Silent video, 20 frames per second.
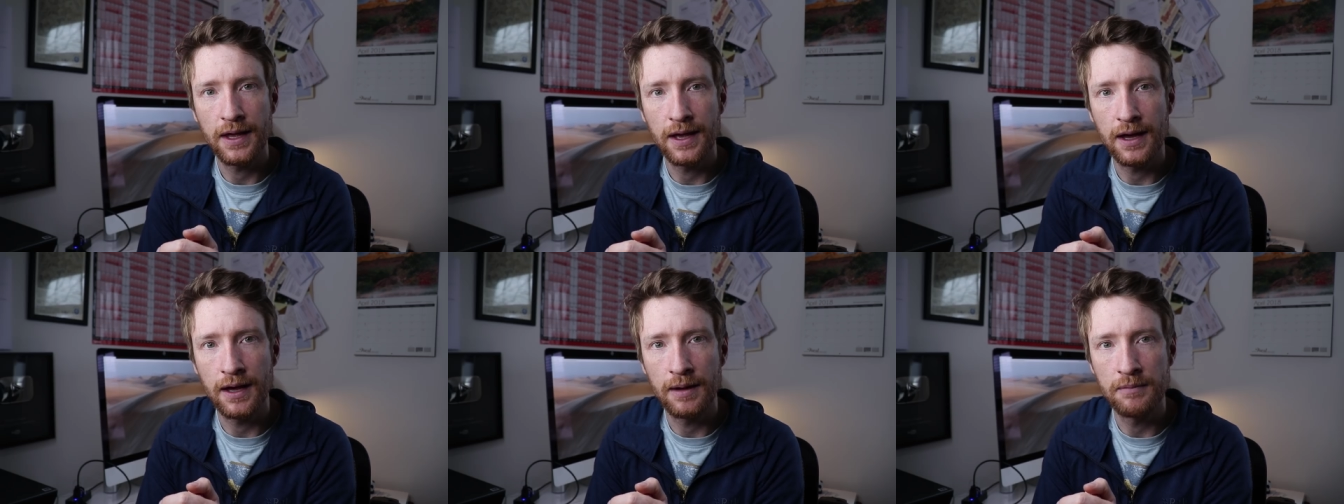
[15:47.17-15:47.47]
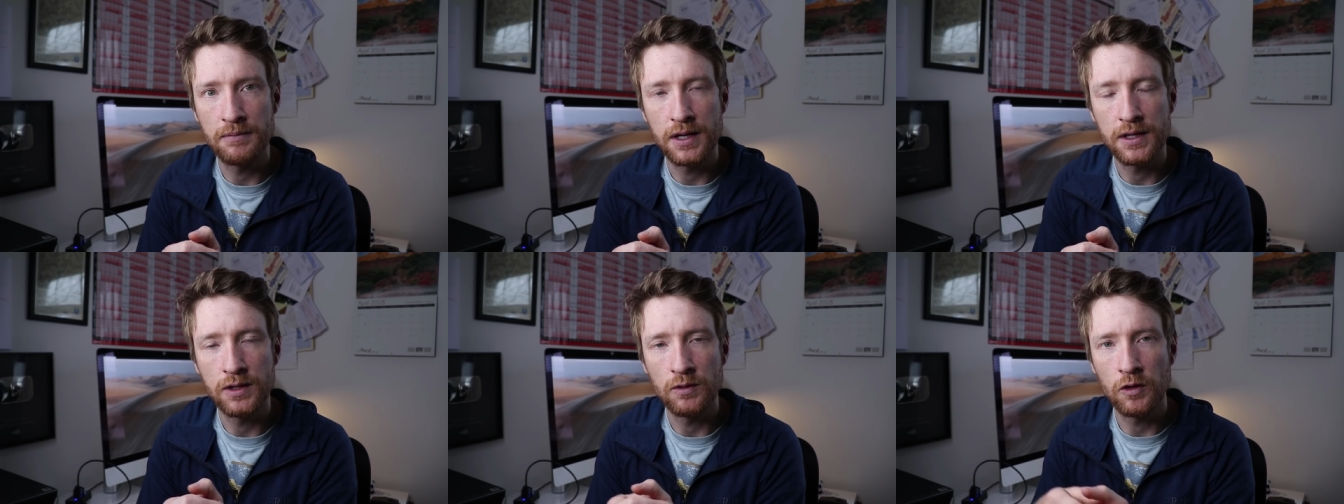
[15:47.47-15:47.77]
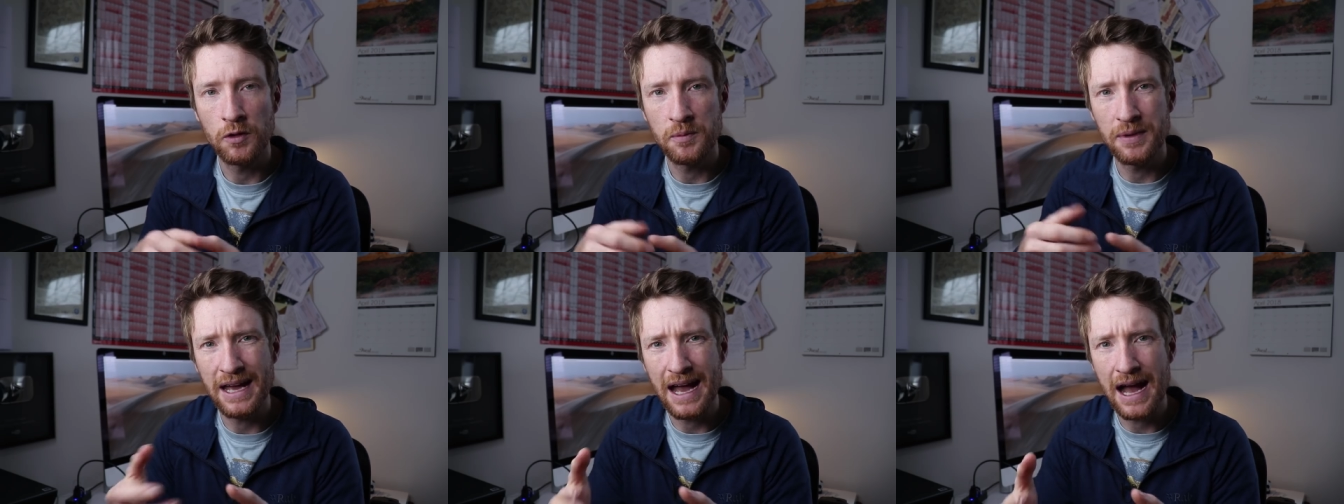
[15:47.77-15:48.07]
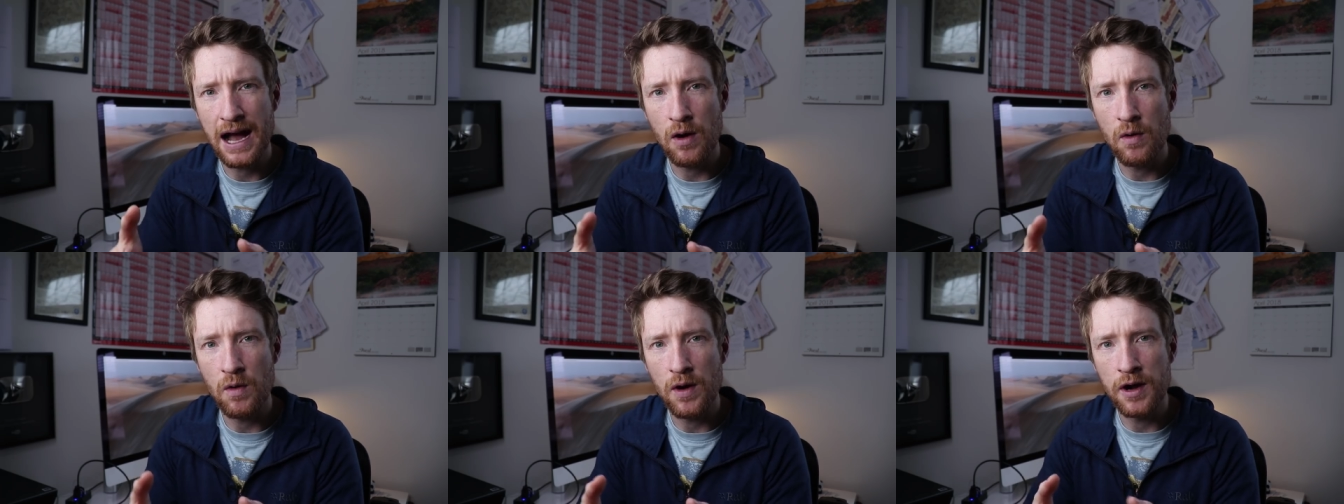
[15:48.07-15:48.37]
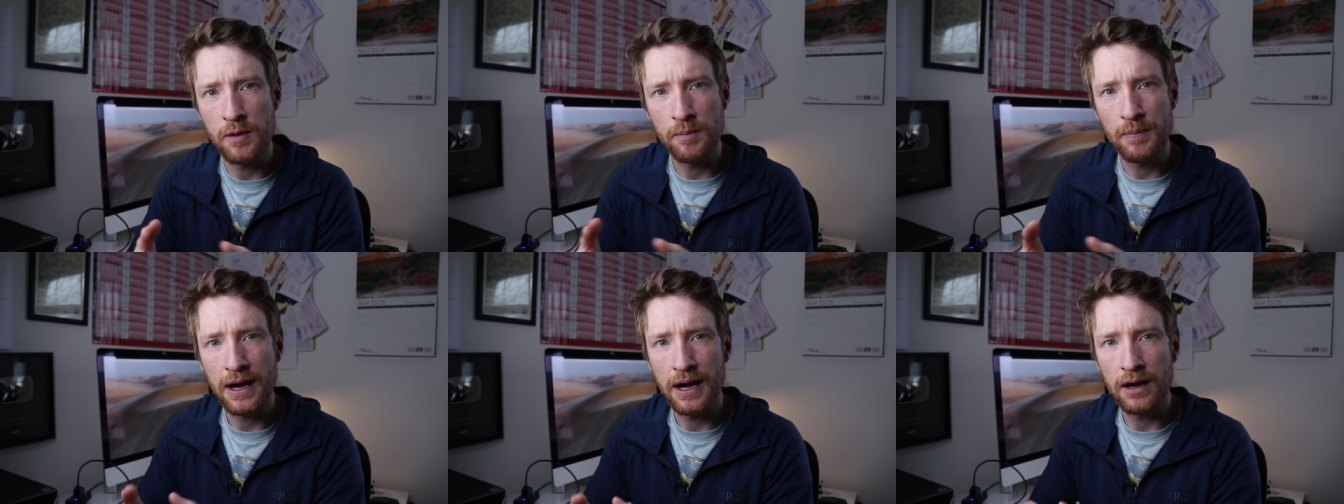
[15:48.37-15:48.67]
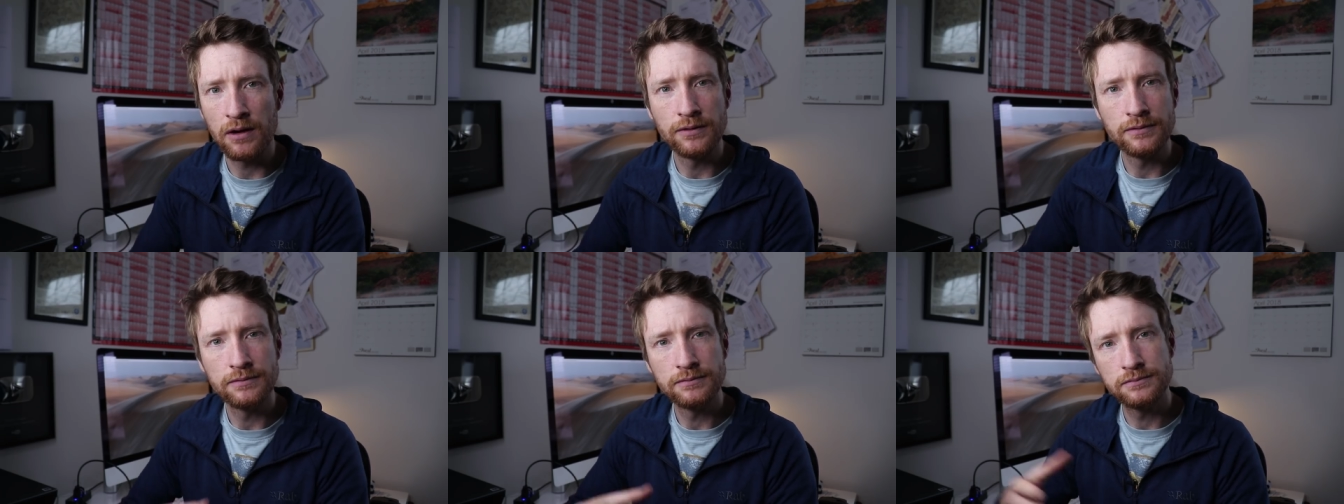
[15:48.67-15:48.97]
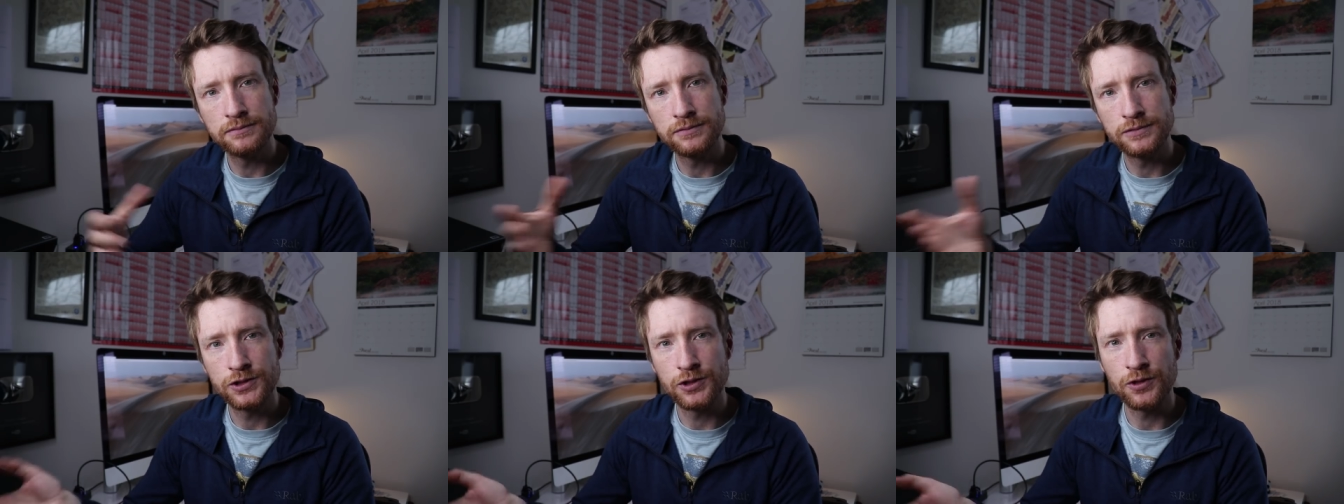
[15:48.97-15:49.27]
um, and you want to be out and about
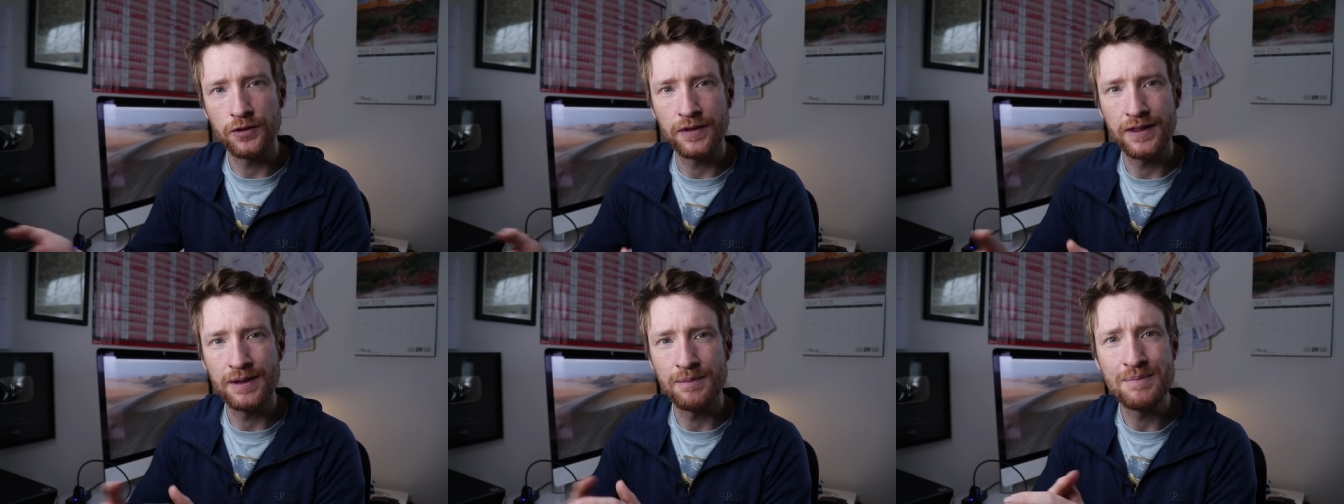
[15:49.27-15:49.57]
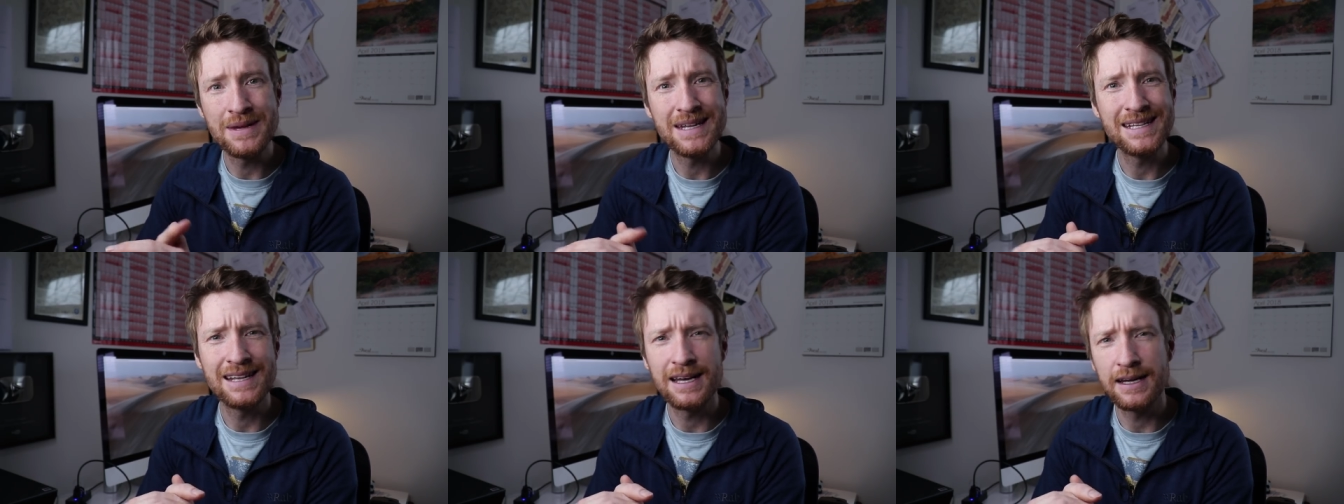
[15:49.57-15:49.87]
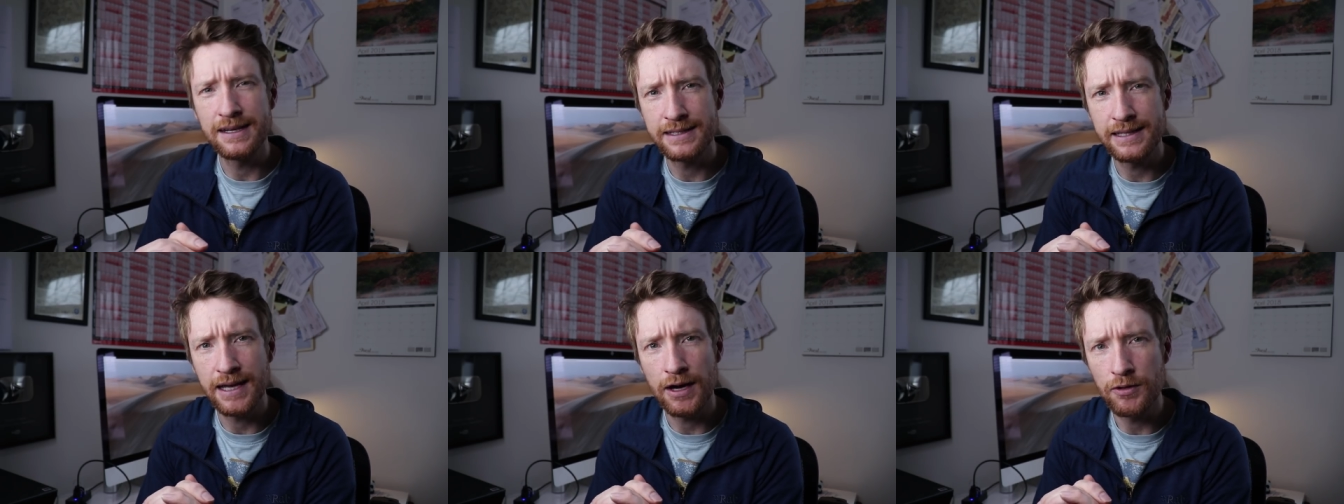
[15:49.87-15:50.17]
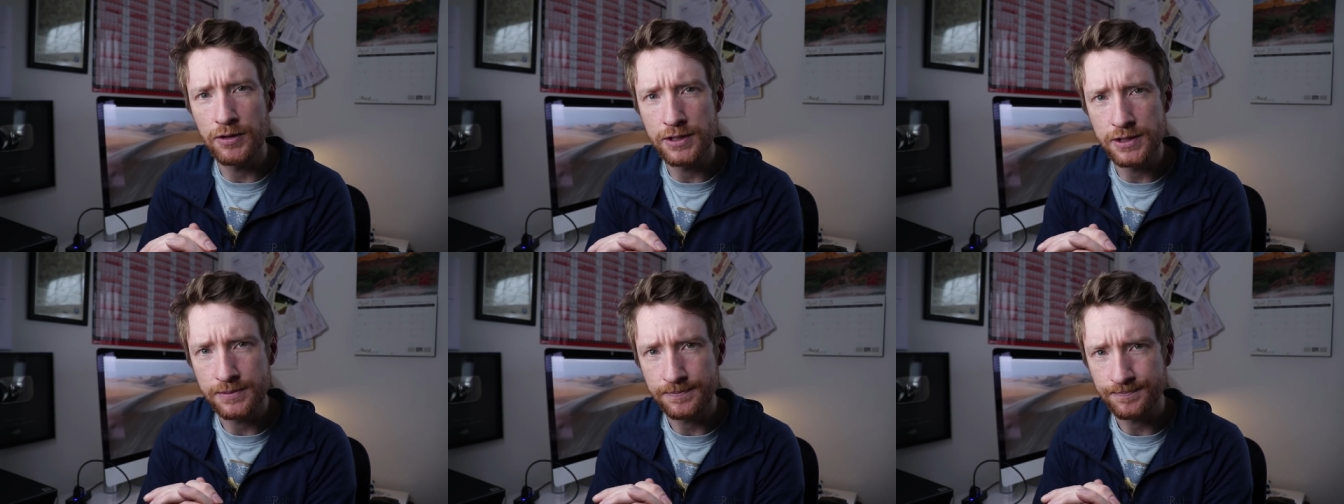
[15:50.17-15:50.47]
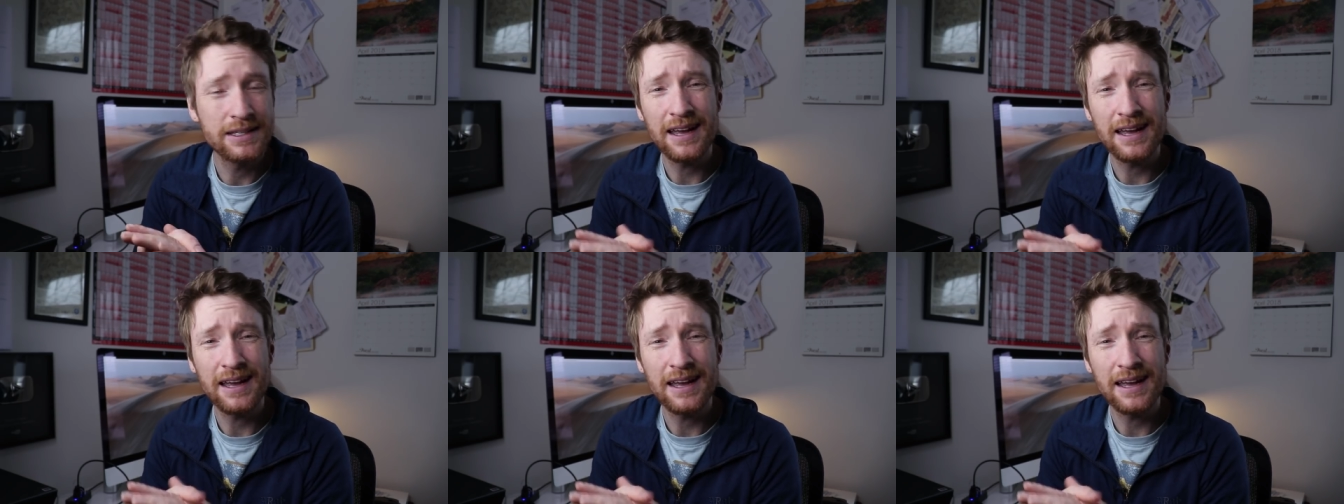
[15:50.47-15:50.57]
during the midnight hours.